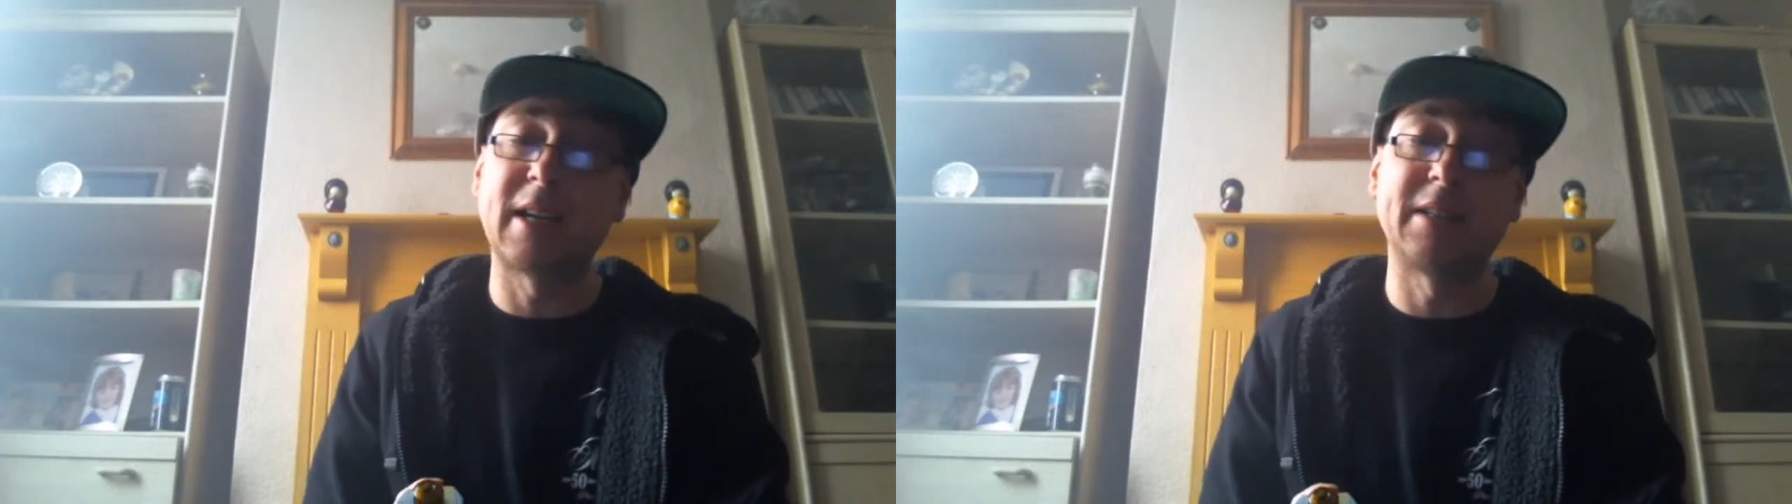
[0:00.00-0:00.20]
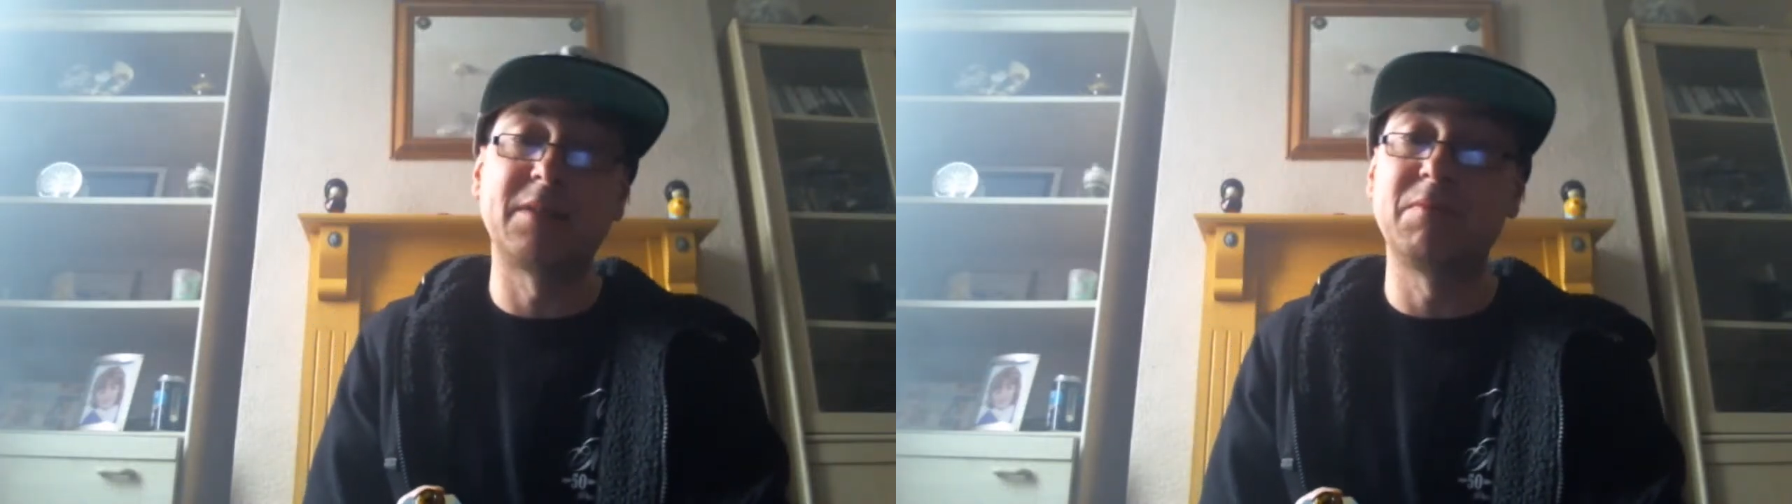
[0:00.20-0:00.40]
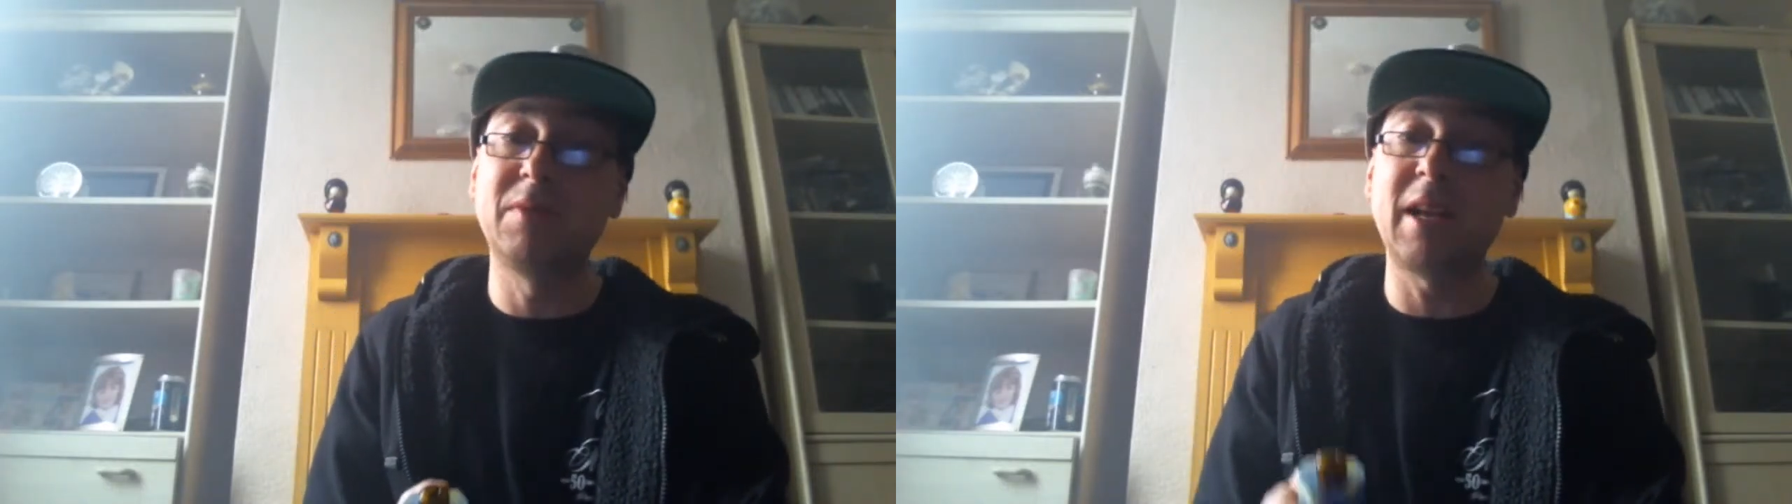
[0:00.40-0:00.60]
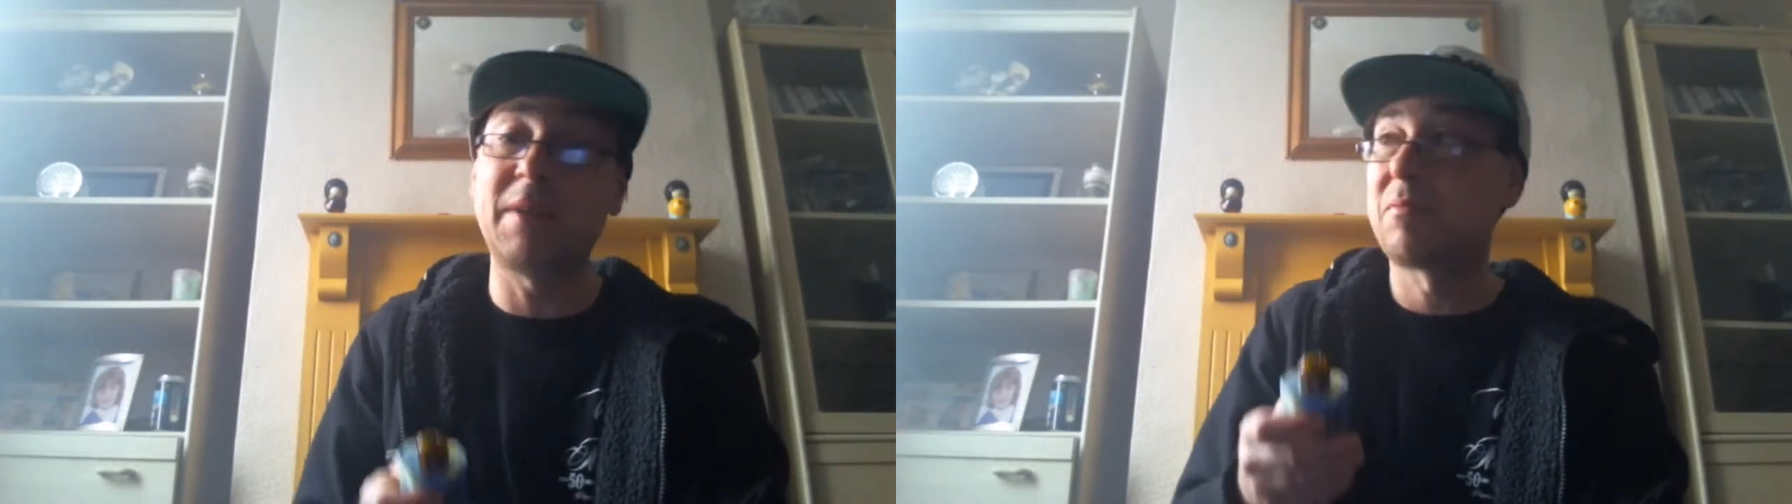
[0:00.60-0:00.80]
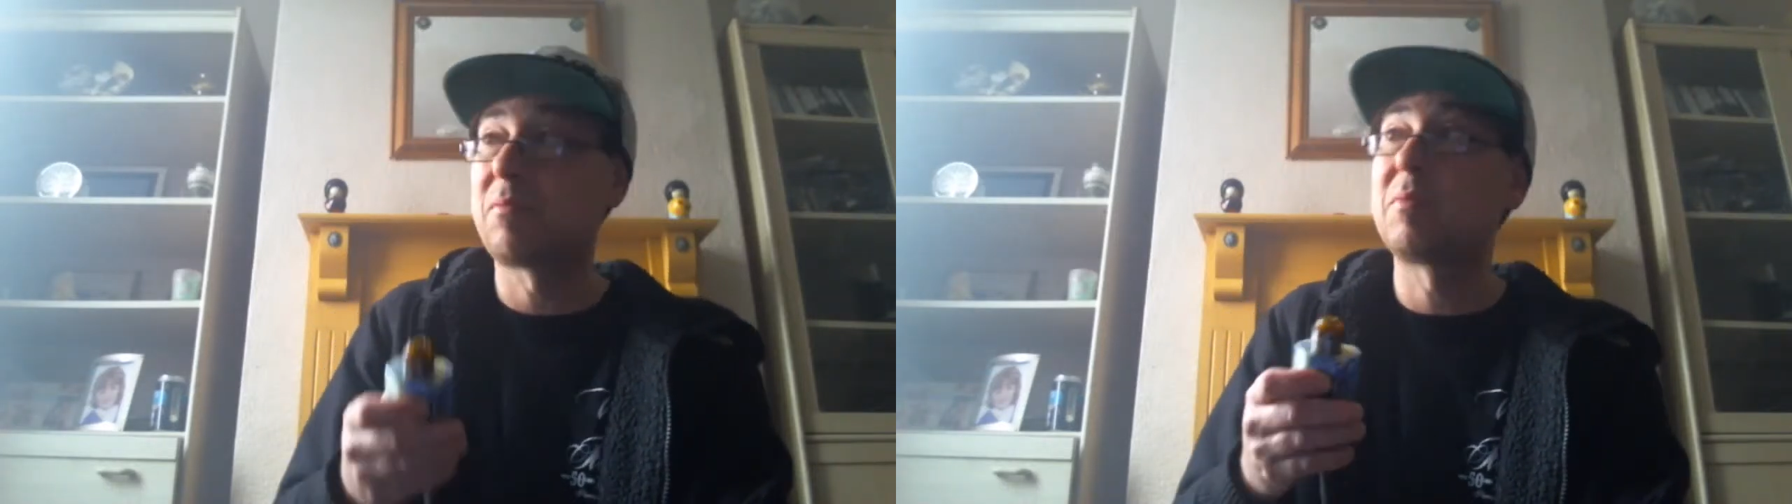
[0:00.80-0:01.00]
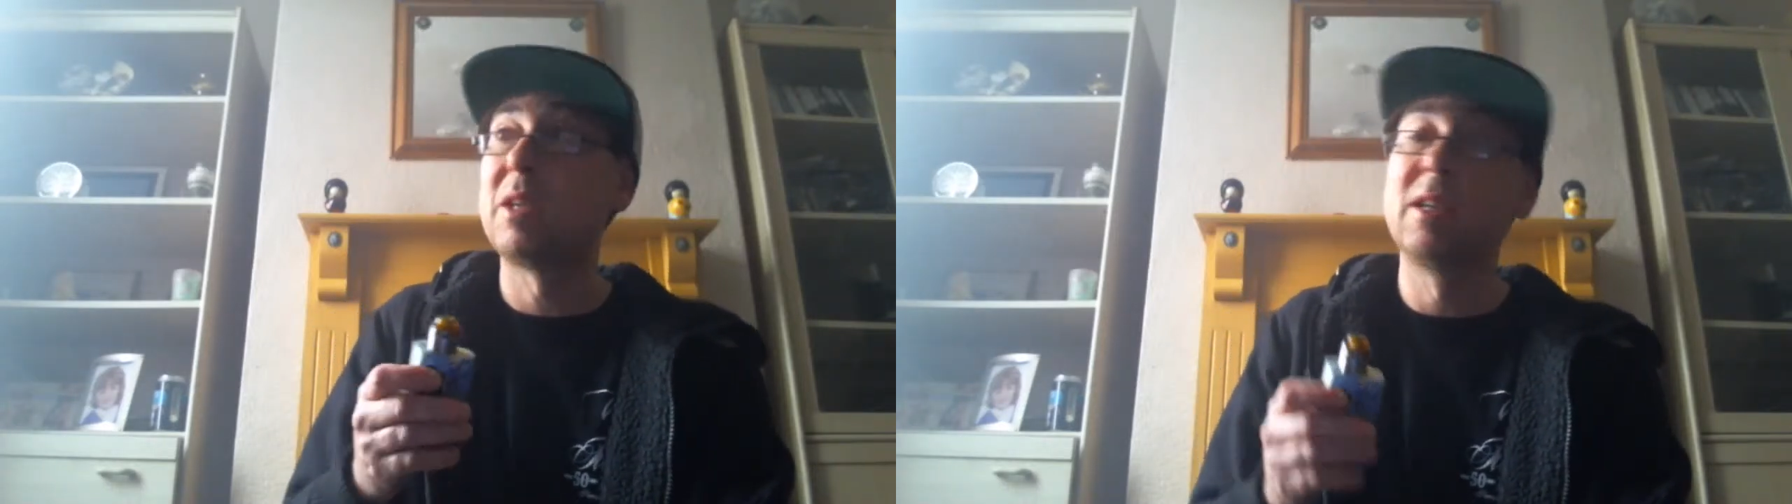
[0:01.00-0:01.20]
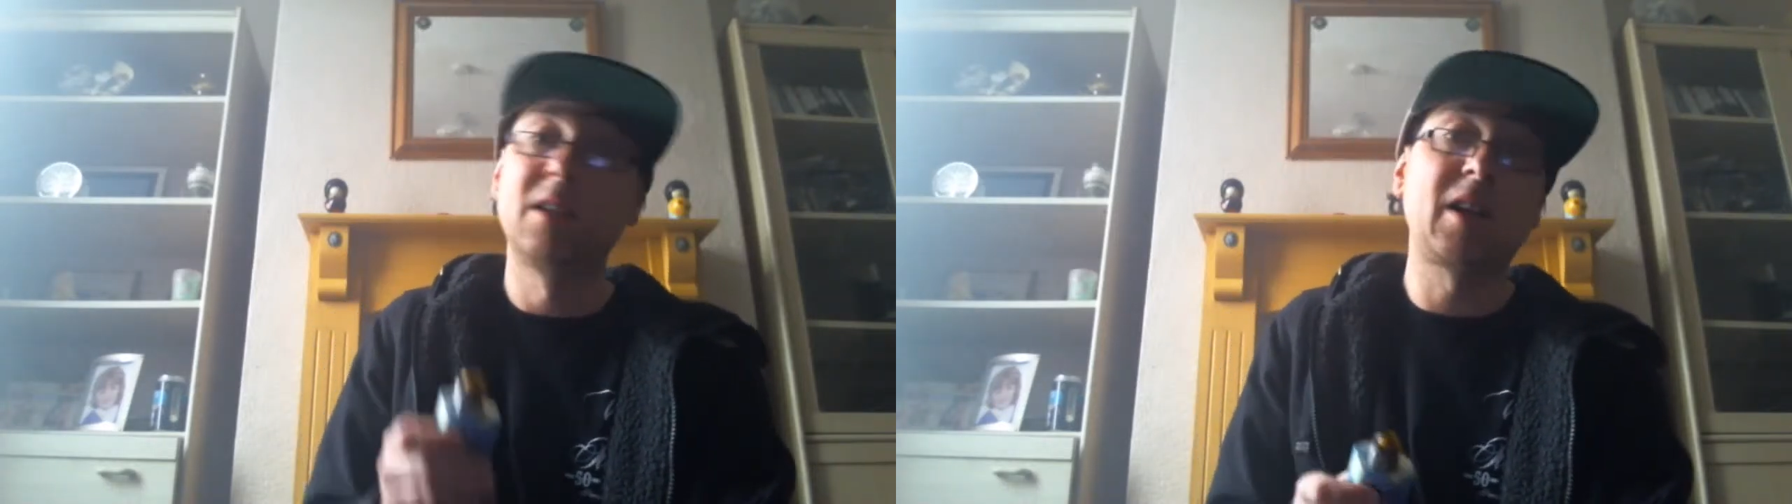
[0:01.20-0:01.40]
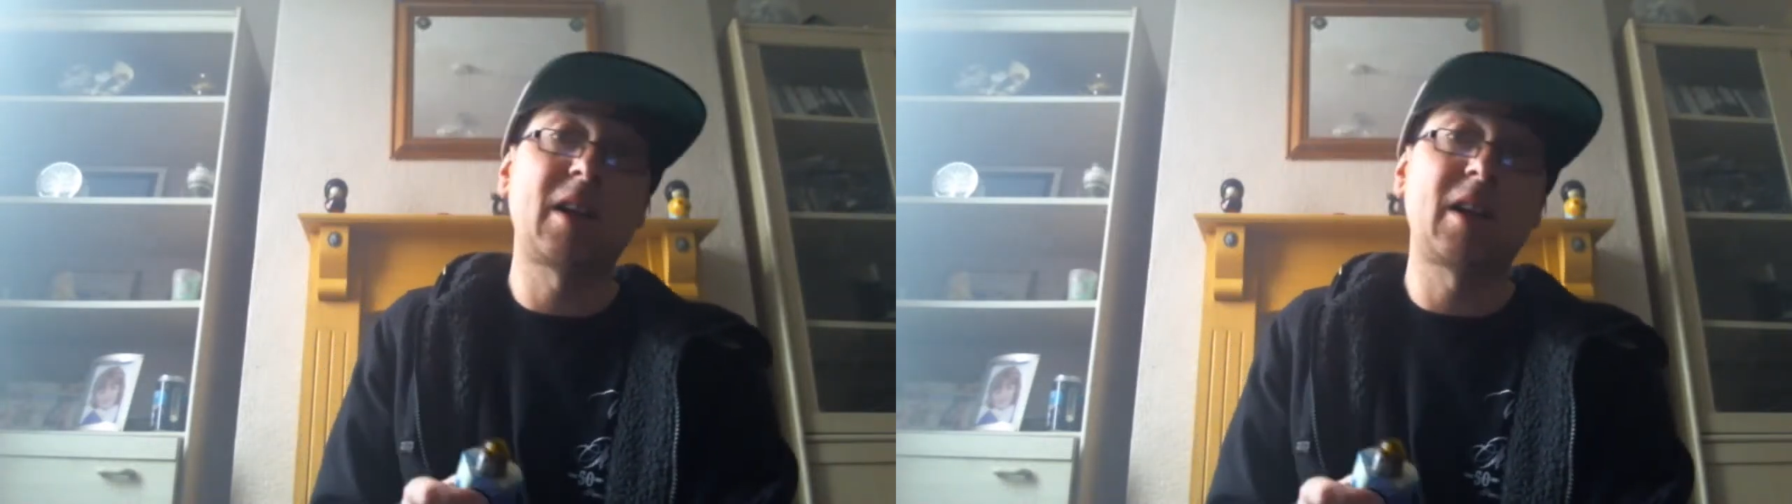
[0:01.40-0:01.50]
And yeah, the